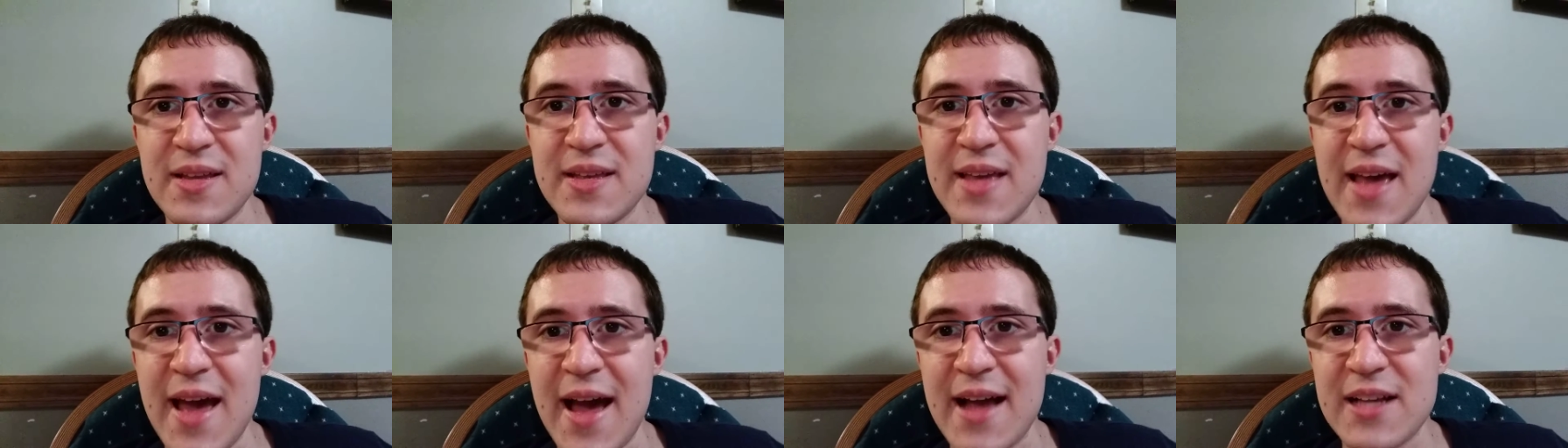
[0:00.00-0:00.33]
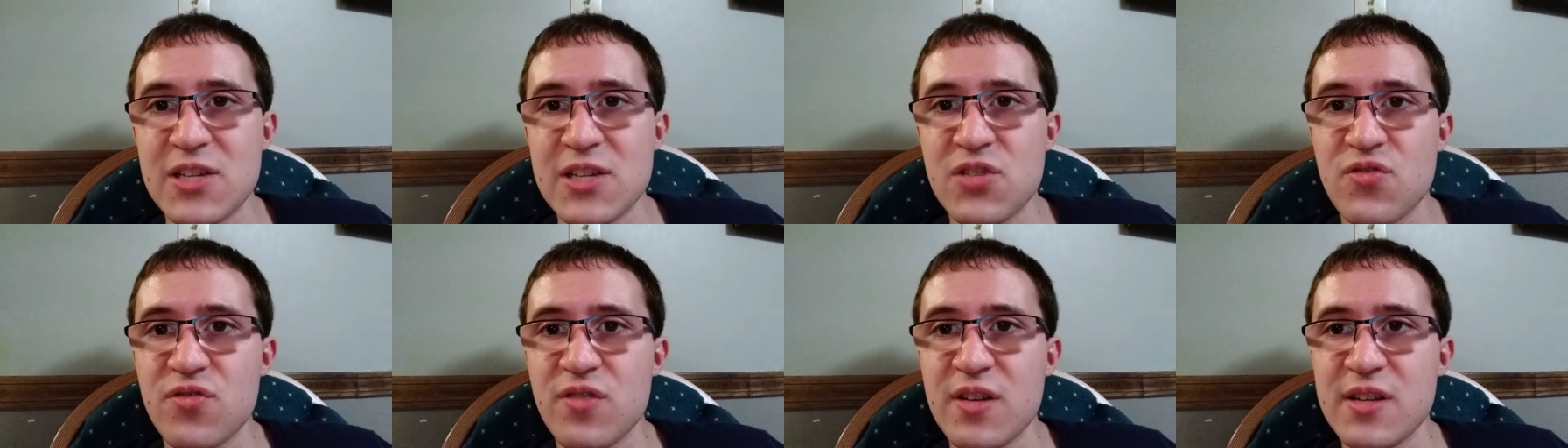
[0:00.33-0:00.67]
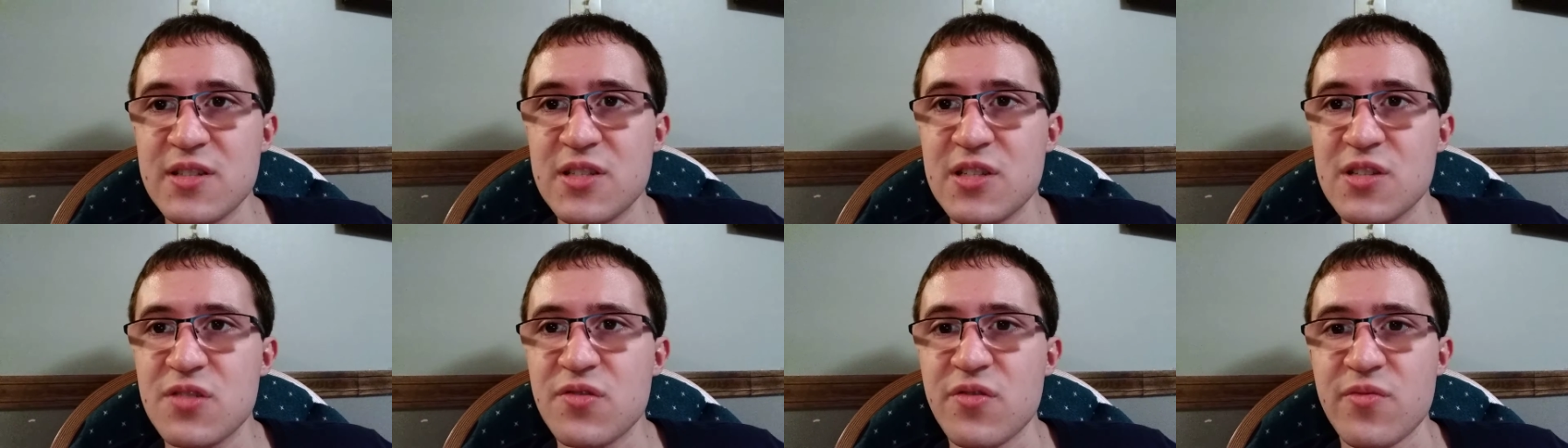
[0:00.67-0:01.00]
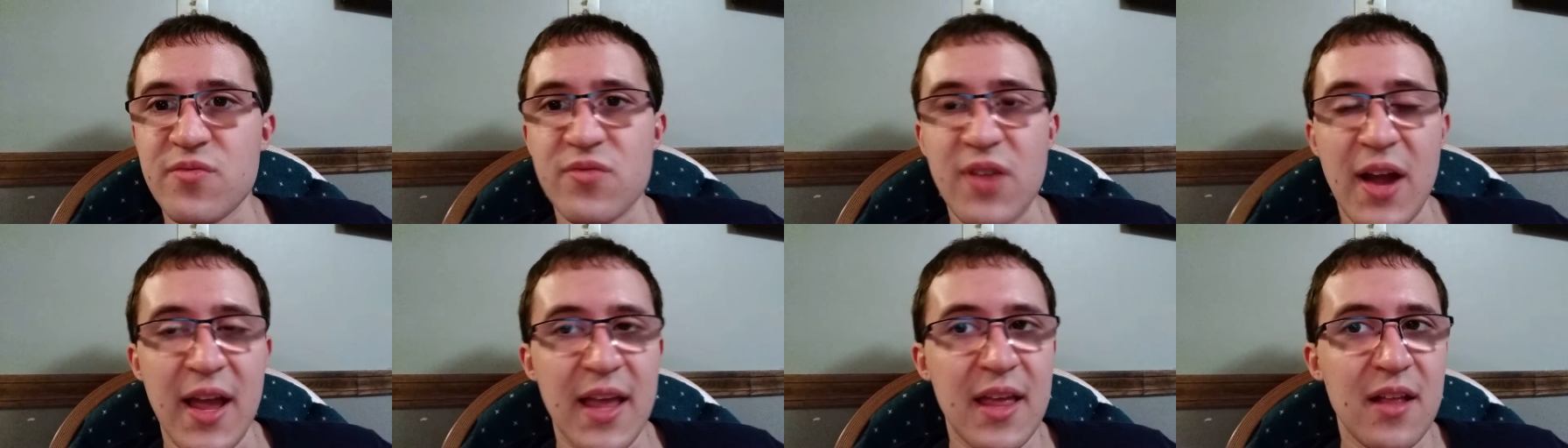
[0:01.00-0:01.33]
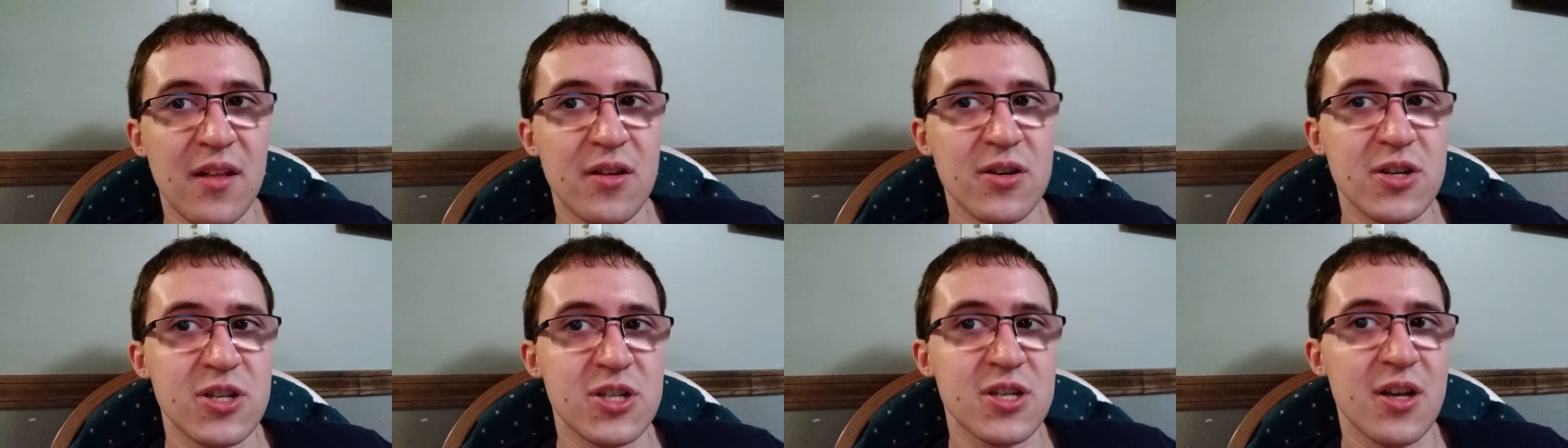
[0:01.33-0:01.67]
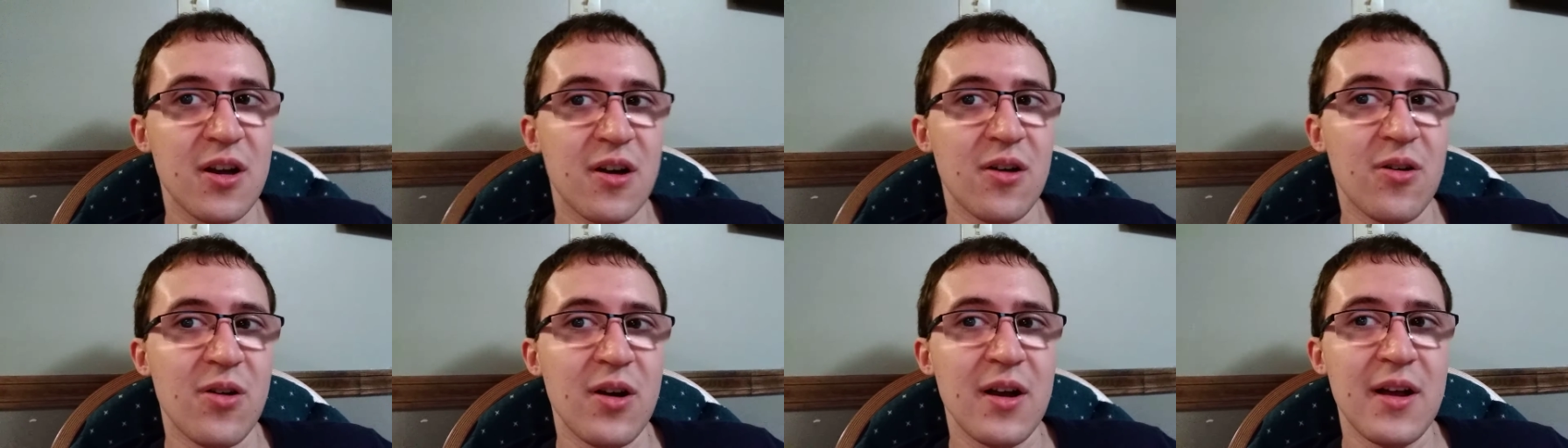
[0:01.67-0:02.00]
catchphrases from Regular
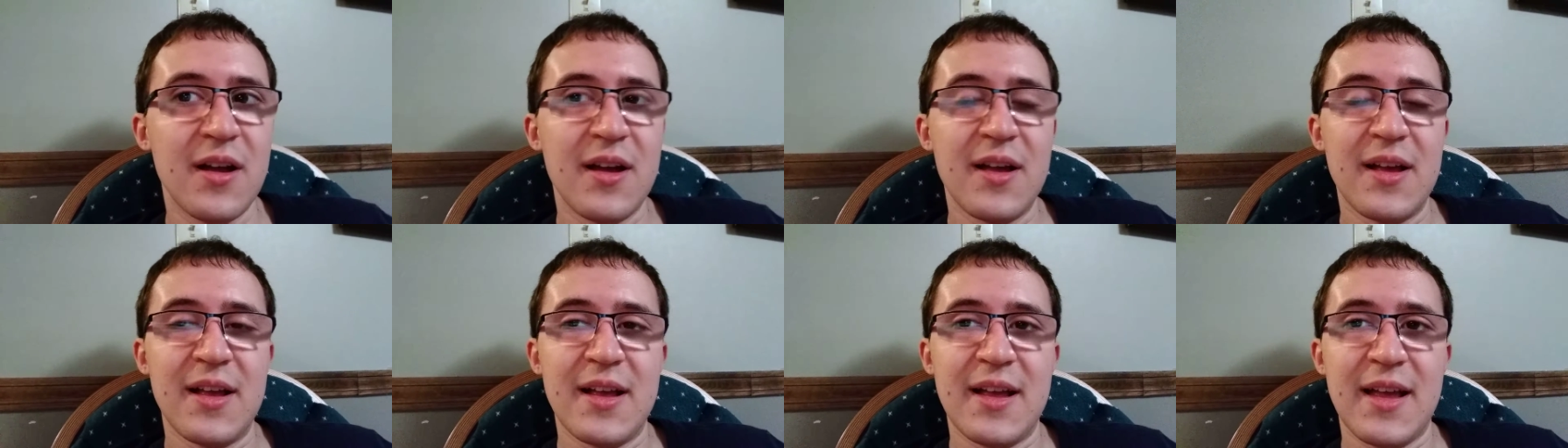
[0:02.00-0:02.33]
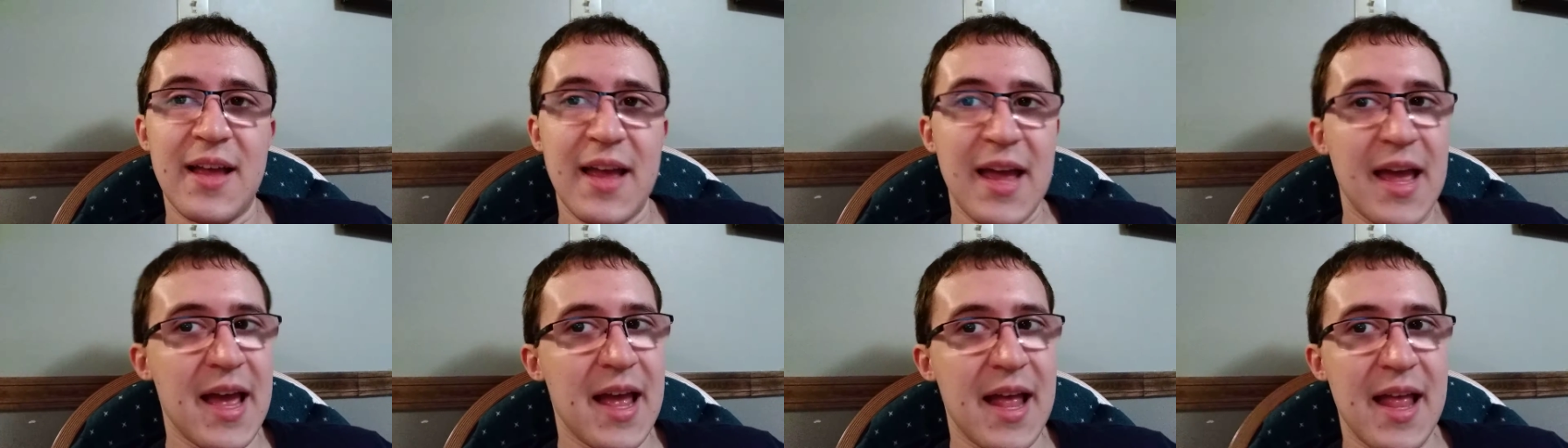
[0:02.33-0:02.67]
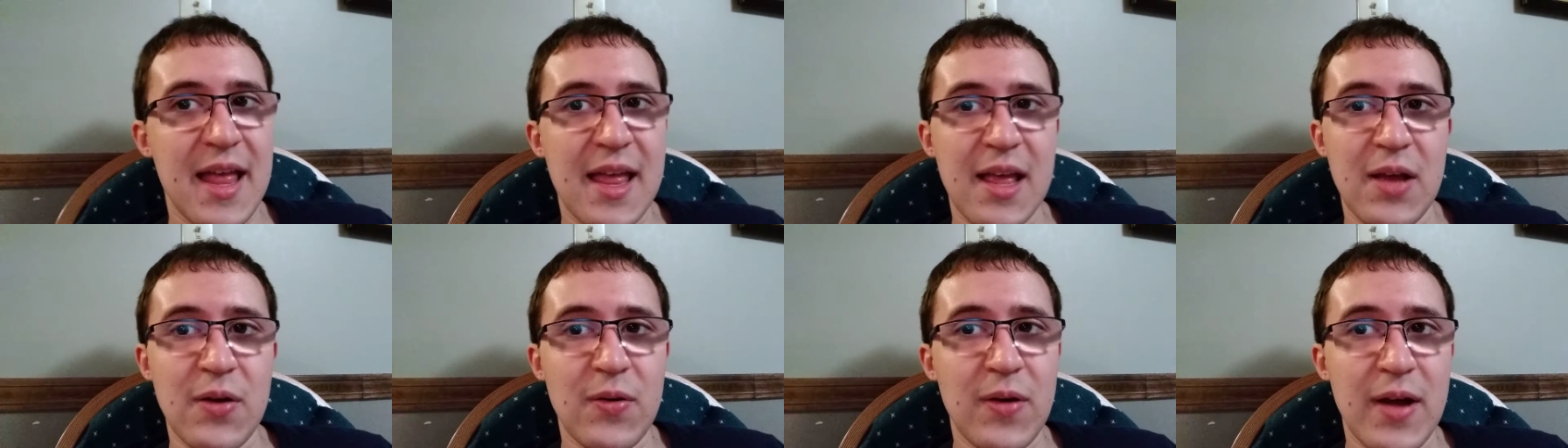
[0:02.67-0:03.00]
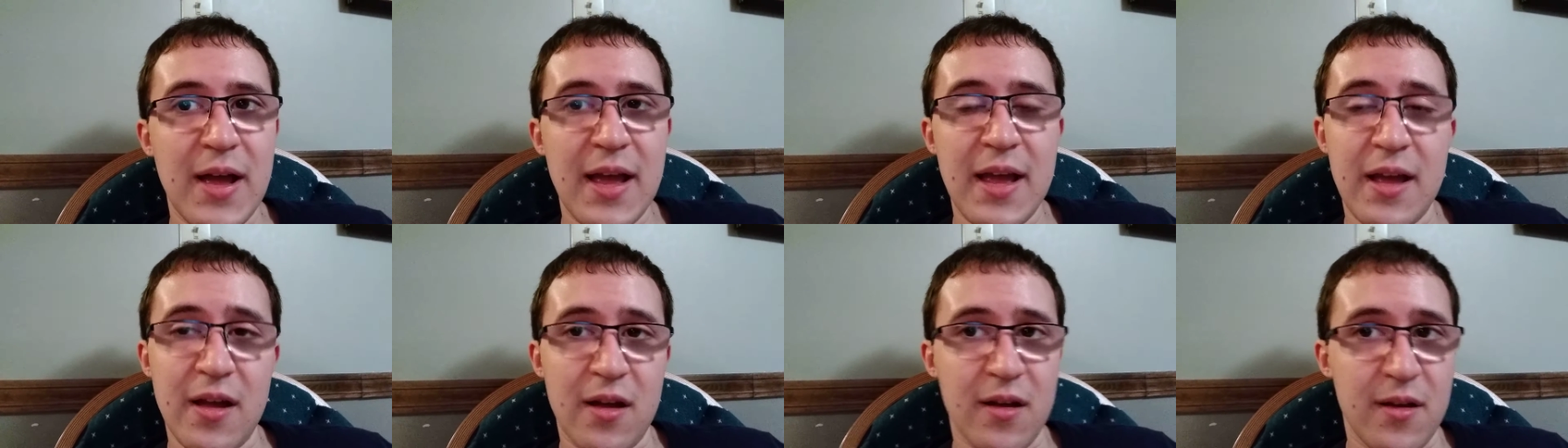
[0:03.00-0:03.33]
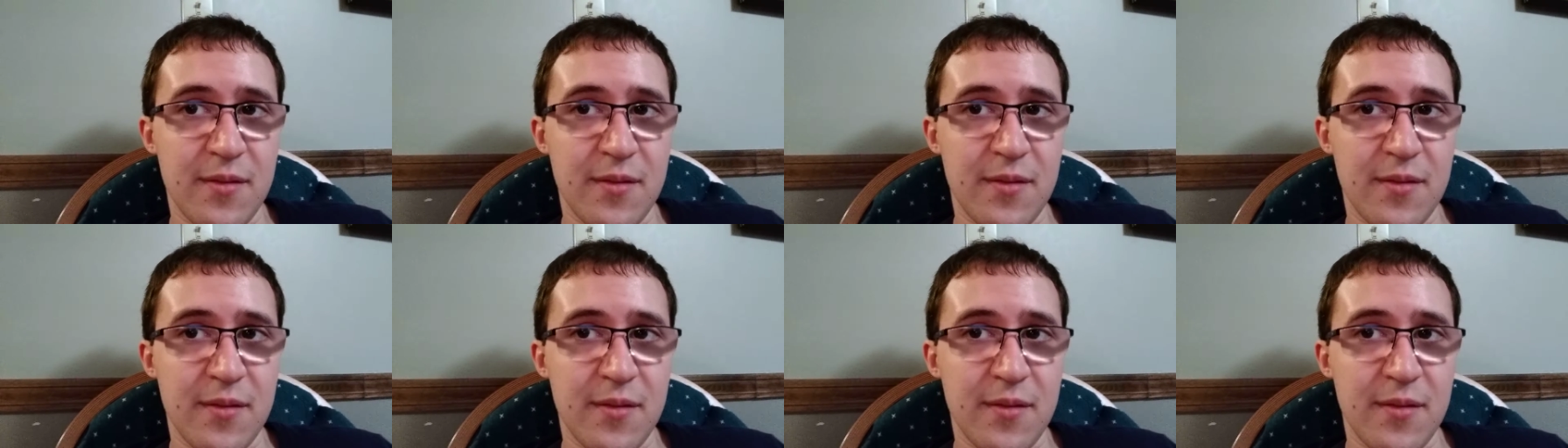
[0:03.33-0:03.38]
Show. And anyway,